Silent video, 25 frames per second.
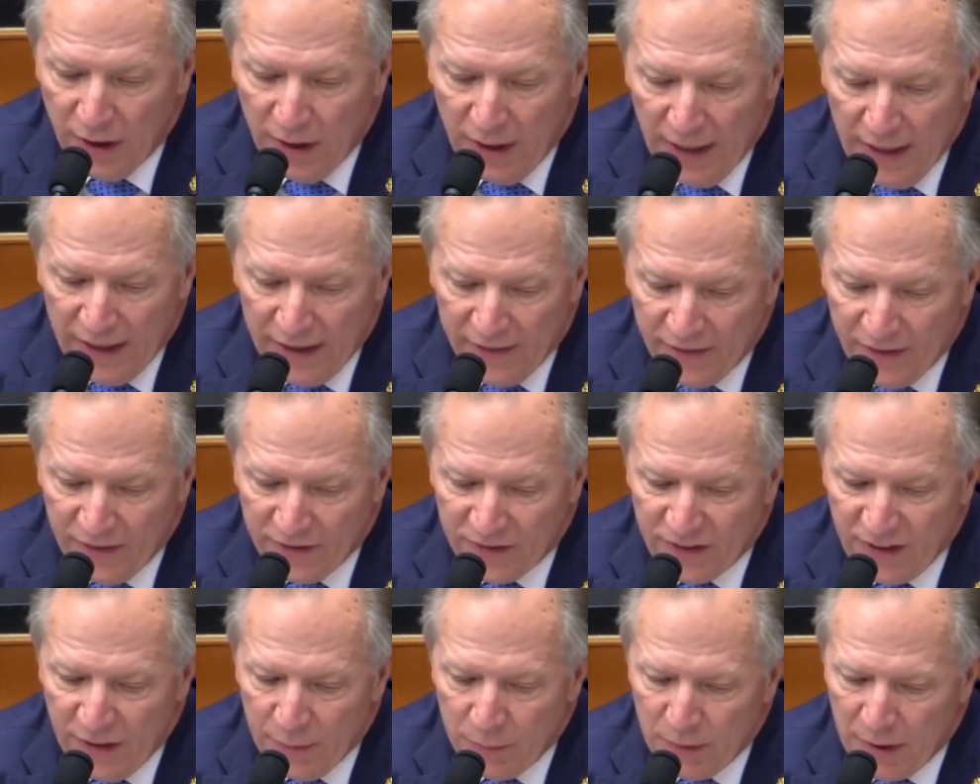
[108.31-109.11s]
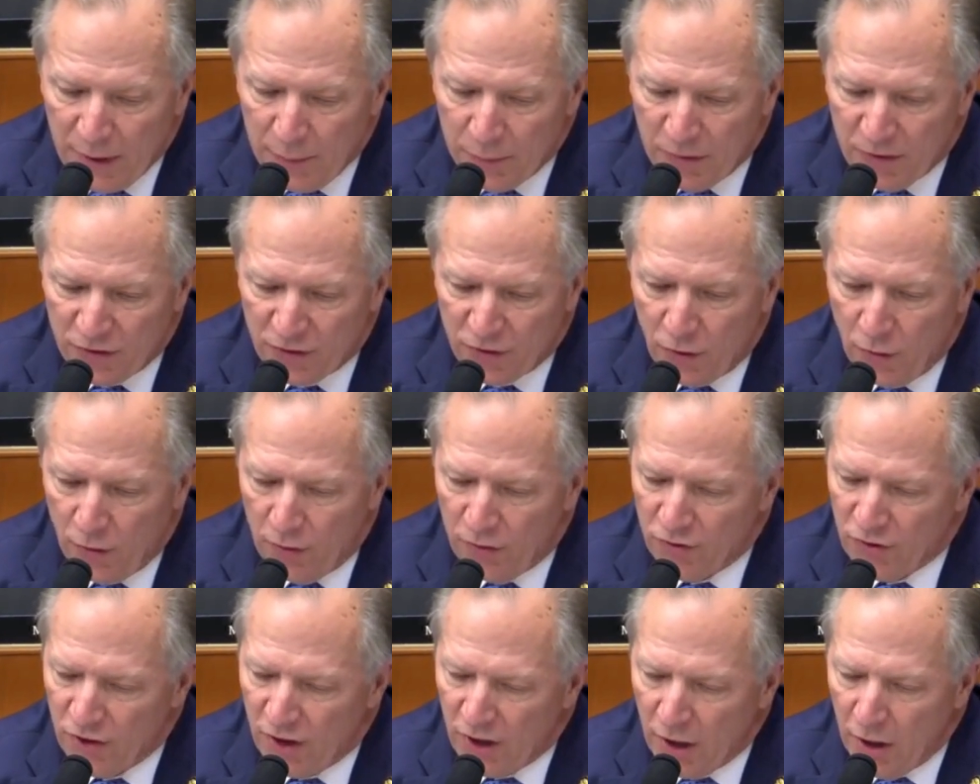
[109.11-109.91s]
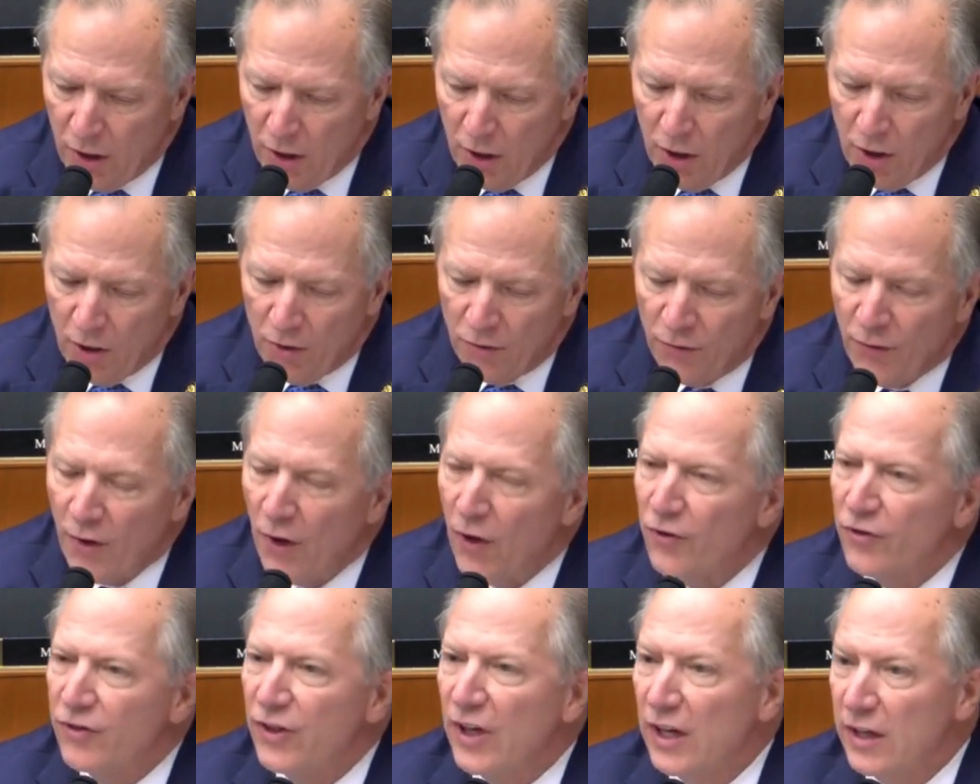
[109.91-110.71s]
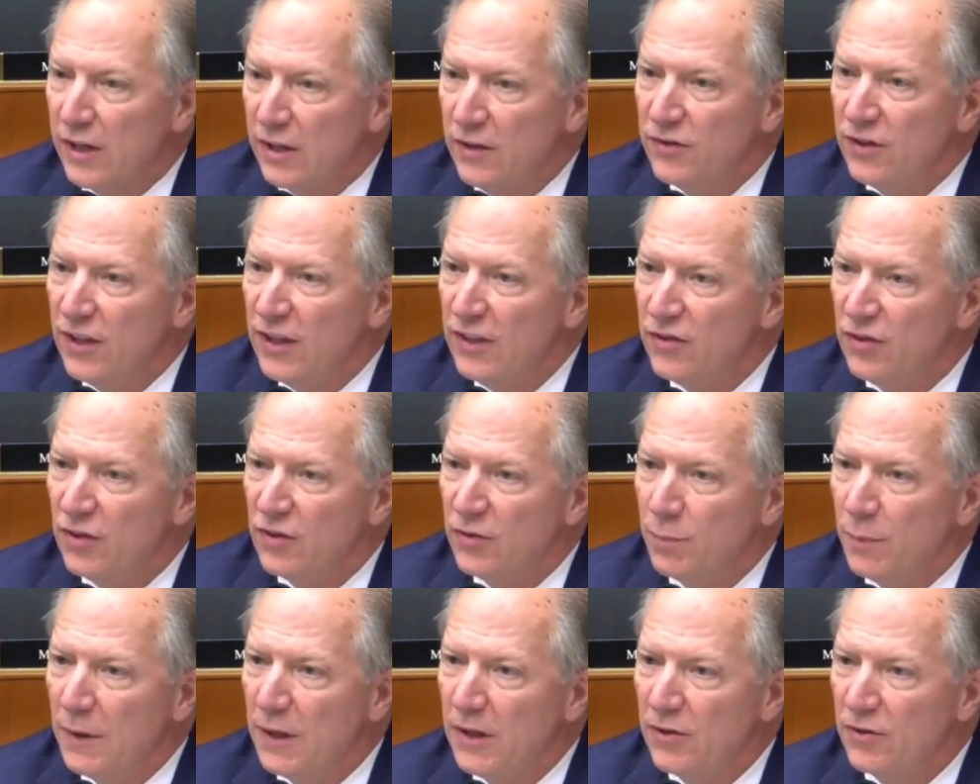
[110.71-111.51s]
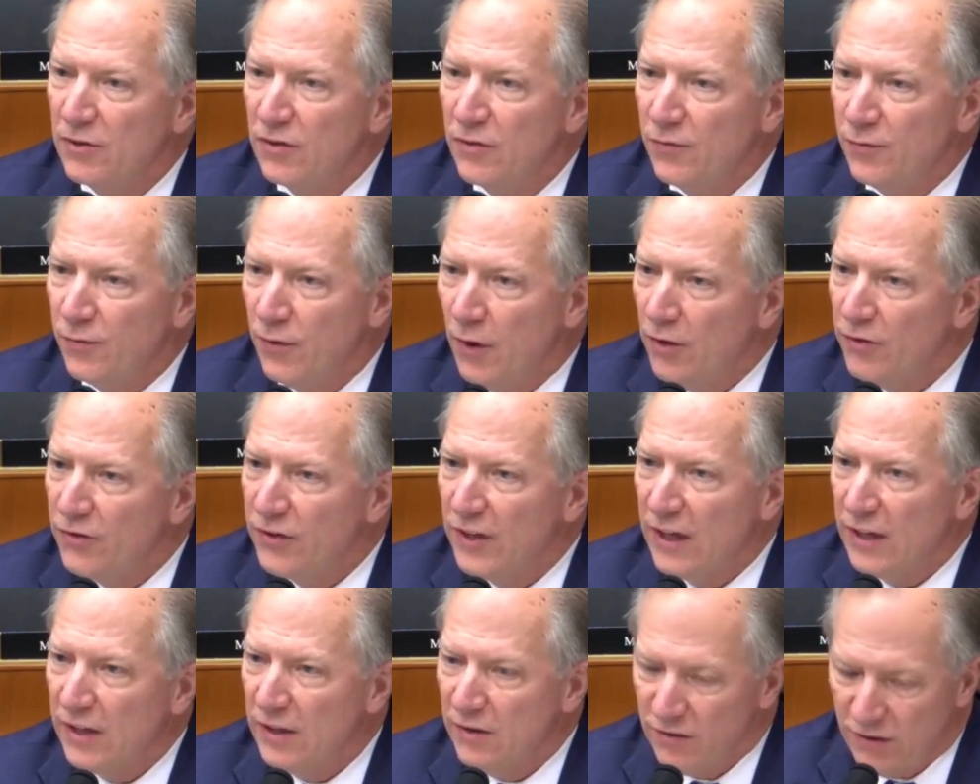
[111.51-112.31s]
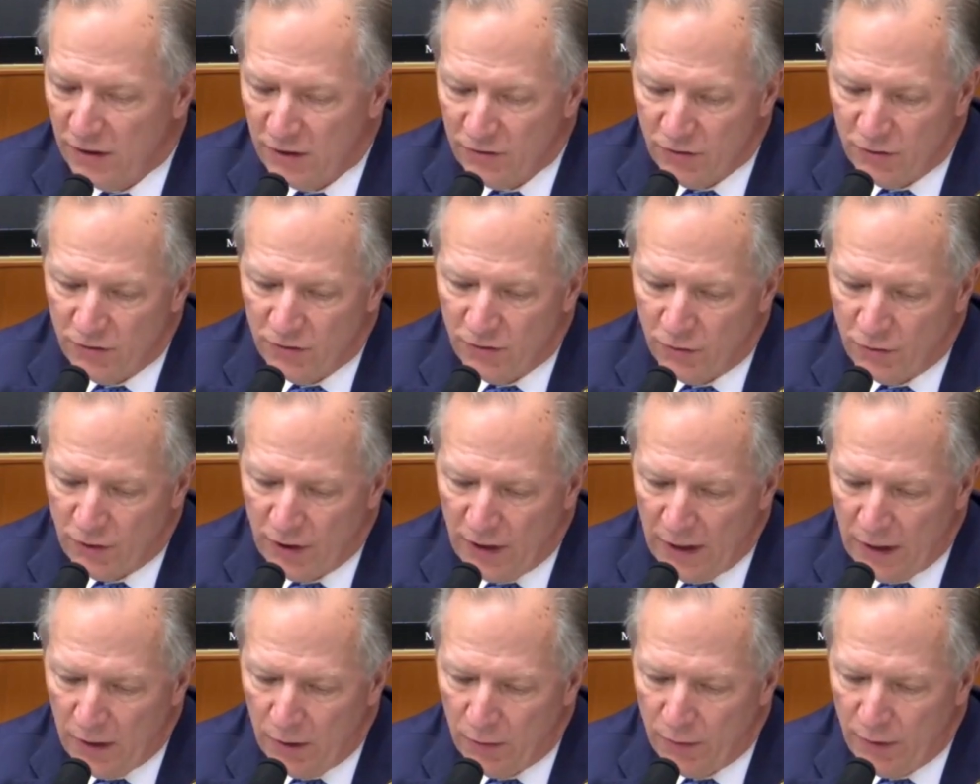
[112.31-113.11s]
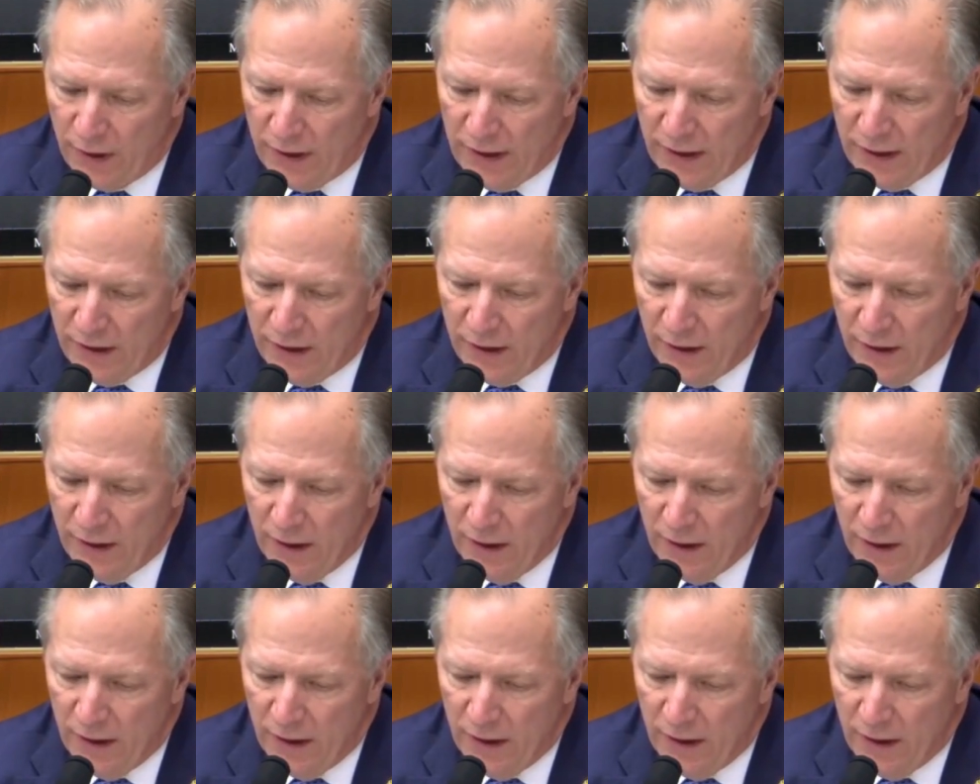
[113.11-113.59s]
and at the same time discouraging false accusations, because if false accusations are tolerated,